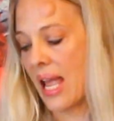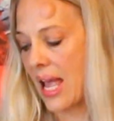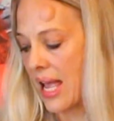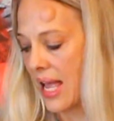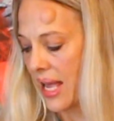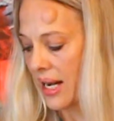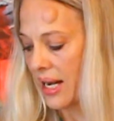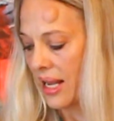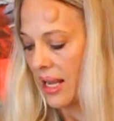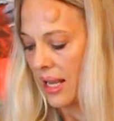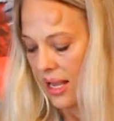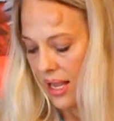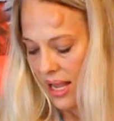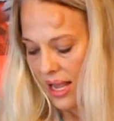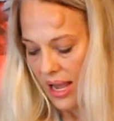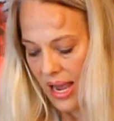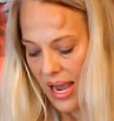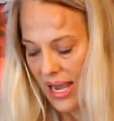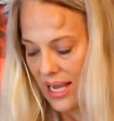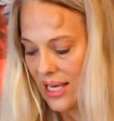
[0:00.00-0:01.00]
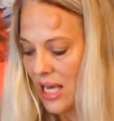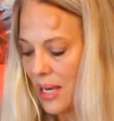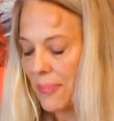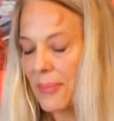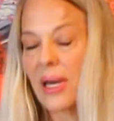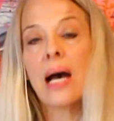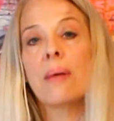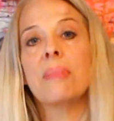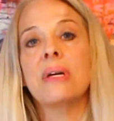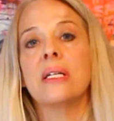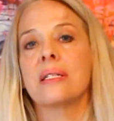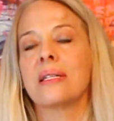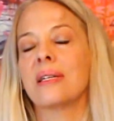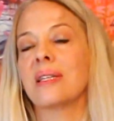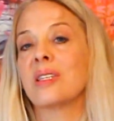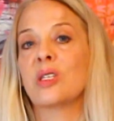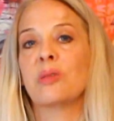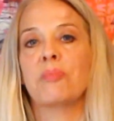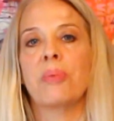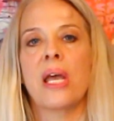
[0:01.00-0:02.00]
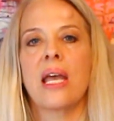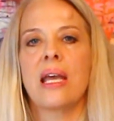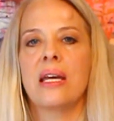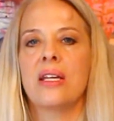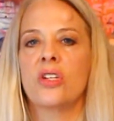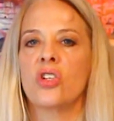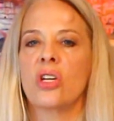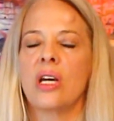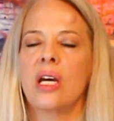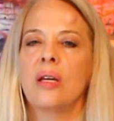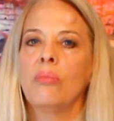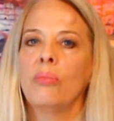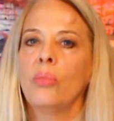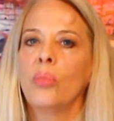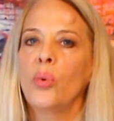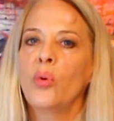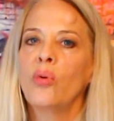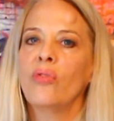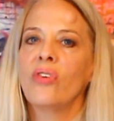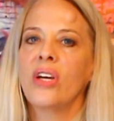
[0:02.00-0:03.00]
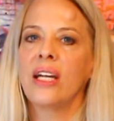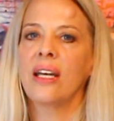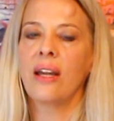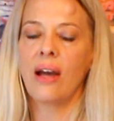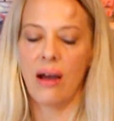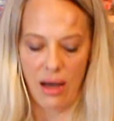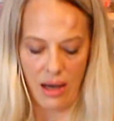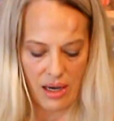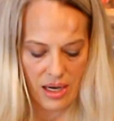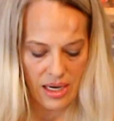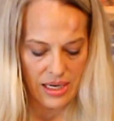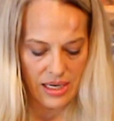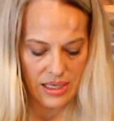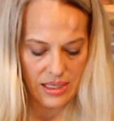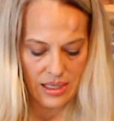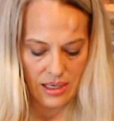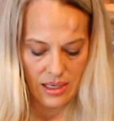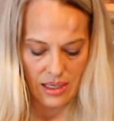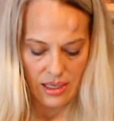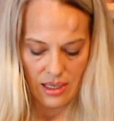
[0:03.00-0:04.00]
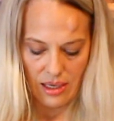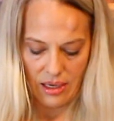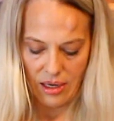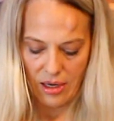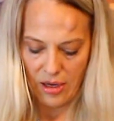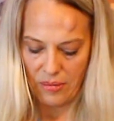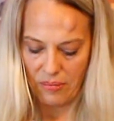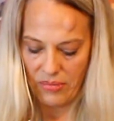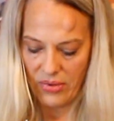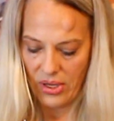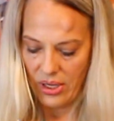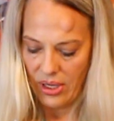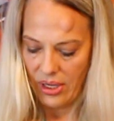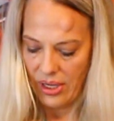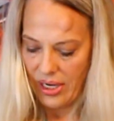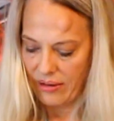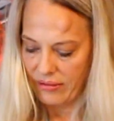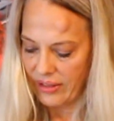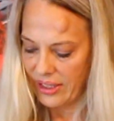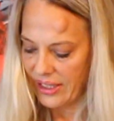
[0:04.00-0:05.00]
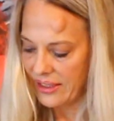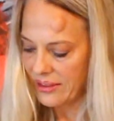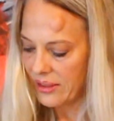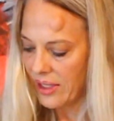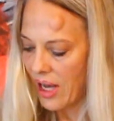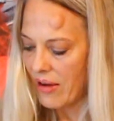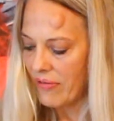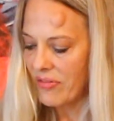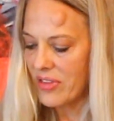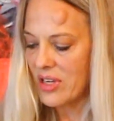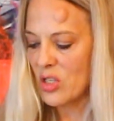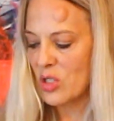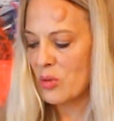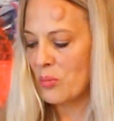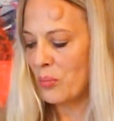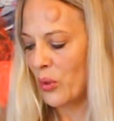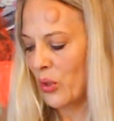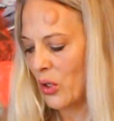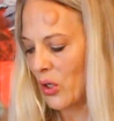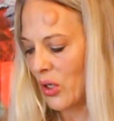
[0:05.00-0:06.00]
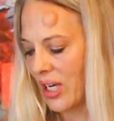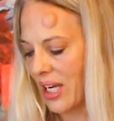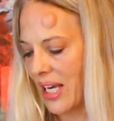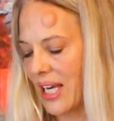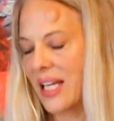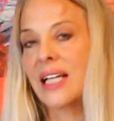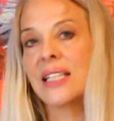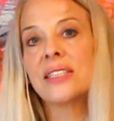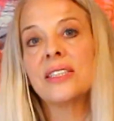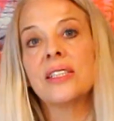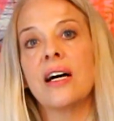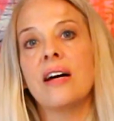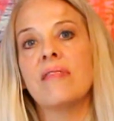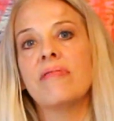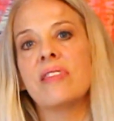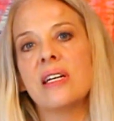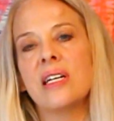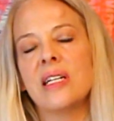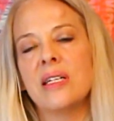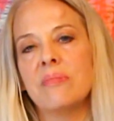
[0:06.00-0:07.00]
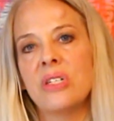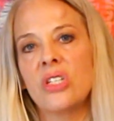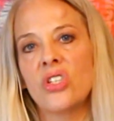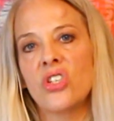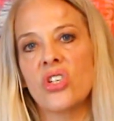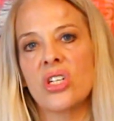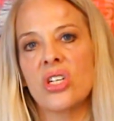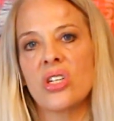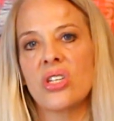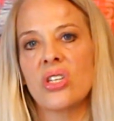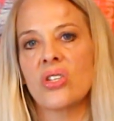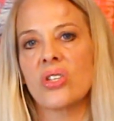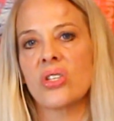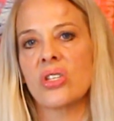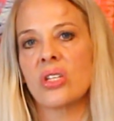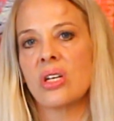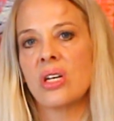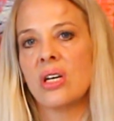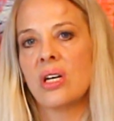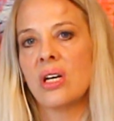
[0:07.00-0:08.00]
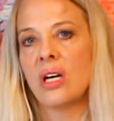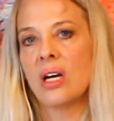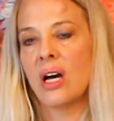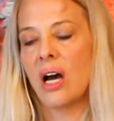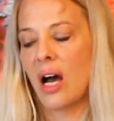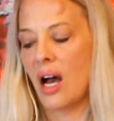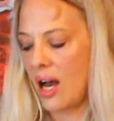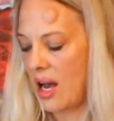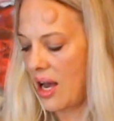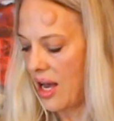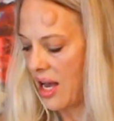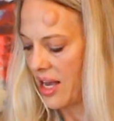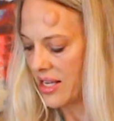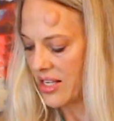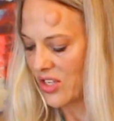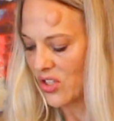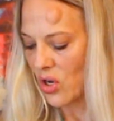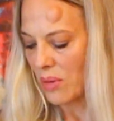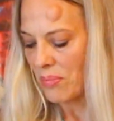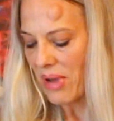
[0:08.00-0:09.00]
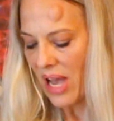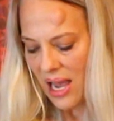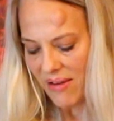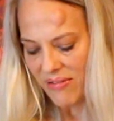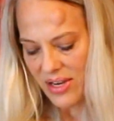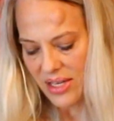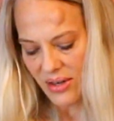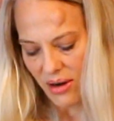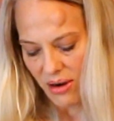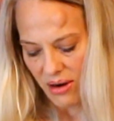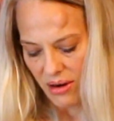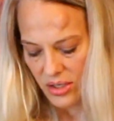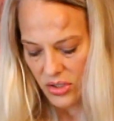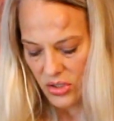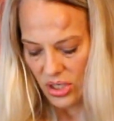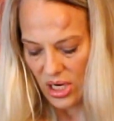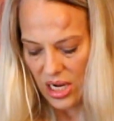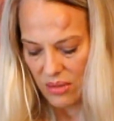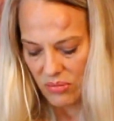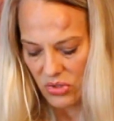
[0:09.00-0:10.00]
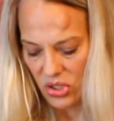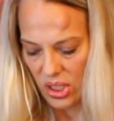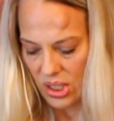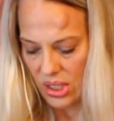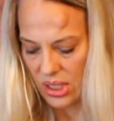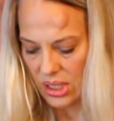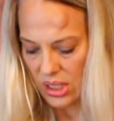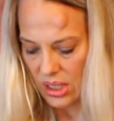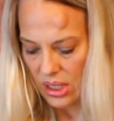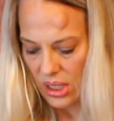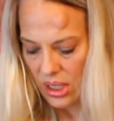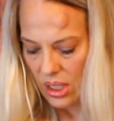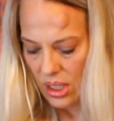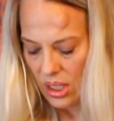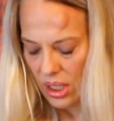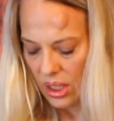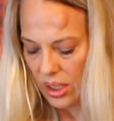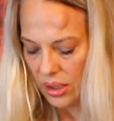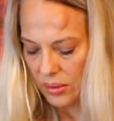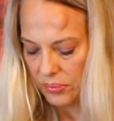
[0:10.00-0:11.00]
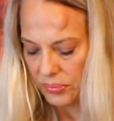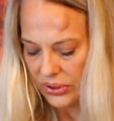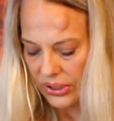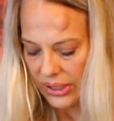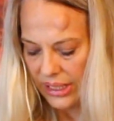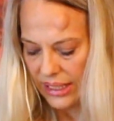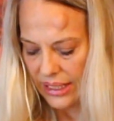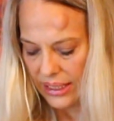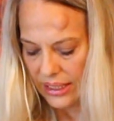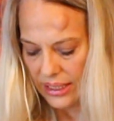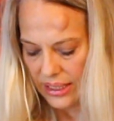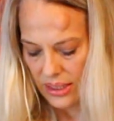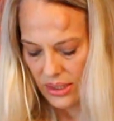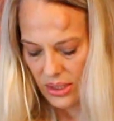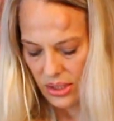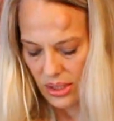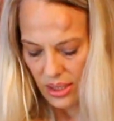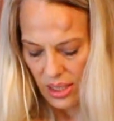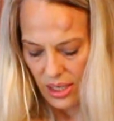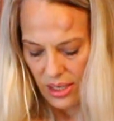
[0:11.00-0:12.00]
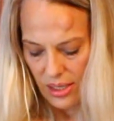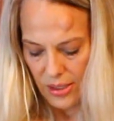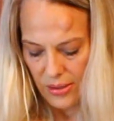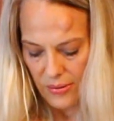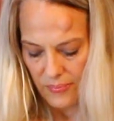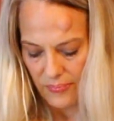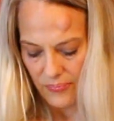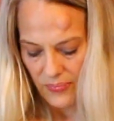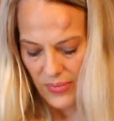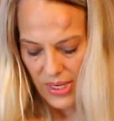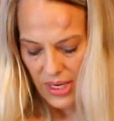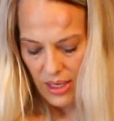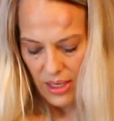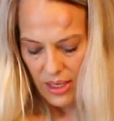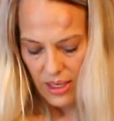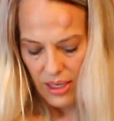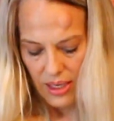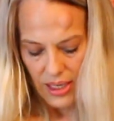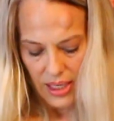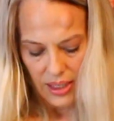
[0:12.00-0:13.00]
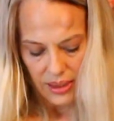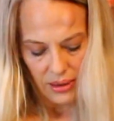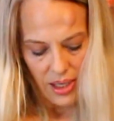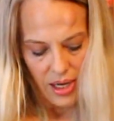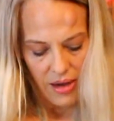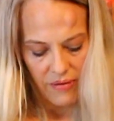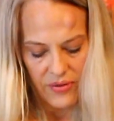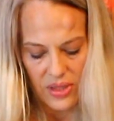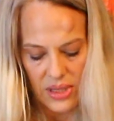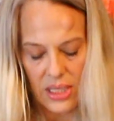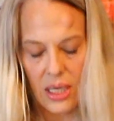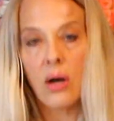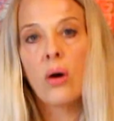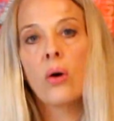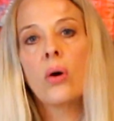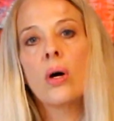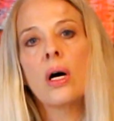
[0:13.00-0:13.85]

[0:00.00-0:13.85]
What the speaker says: and I keep coming to this page and moving on. I really love this book, and I love the images, so I'm having a hard time just completing it. I love in